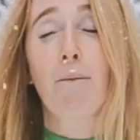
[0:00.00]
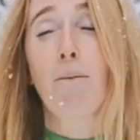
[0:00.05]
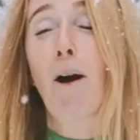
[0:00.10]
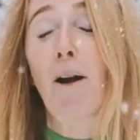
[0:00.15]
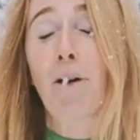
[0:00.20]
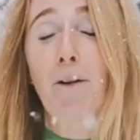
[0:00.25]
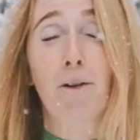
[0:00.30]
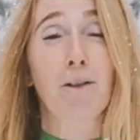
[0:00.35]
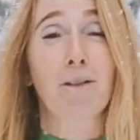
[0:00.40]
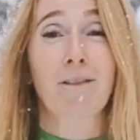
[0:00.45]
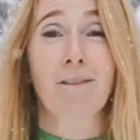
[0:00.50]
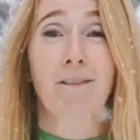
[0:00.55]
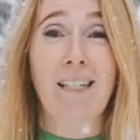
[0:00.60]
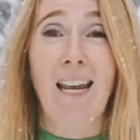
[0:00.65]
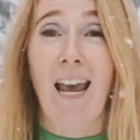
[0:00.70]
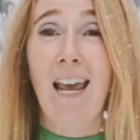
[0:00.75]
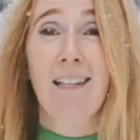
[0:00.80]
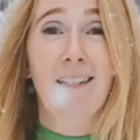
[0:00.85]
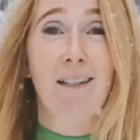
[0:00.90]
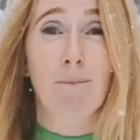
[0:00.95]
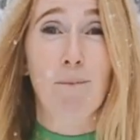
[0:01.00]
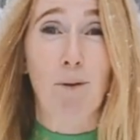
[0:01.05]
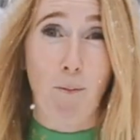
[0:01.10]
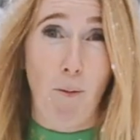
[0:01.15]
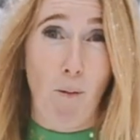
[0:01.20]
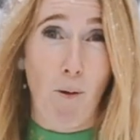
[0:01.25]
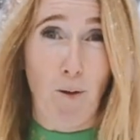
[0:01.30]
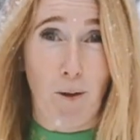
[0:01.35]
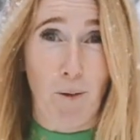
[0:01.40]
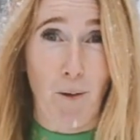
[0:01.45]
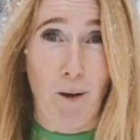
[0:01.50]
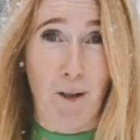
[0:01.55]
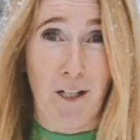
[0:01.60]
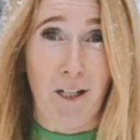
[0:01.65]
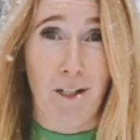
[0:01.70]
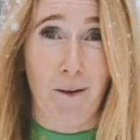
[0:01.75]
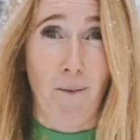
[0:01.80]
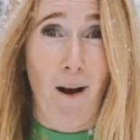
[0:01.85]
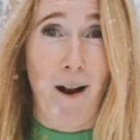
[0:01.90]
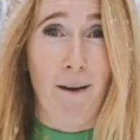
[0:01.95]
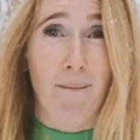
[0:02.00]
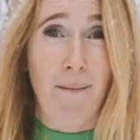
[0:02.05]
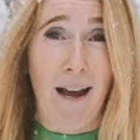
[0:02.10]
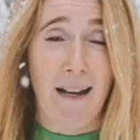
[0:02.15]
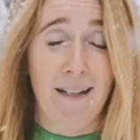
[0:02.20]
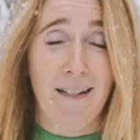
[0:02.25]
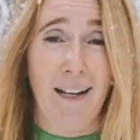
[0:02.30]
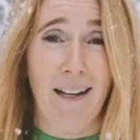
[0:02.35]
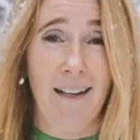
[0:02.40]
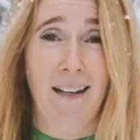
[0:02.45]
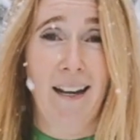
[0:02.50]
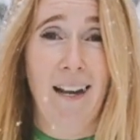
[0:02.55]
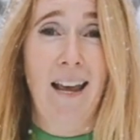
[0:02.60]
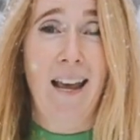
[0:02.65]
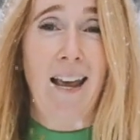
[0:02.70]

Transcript: why not test some sports watches while I'm at it.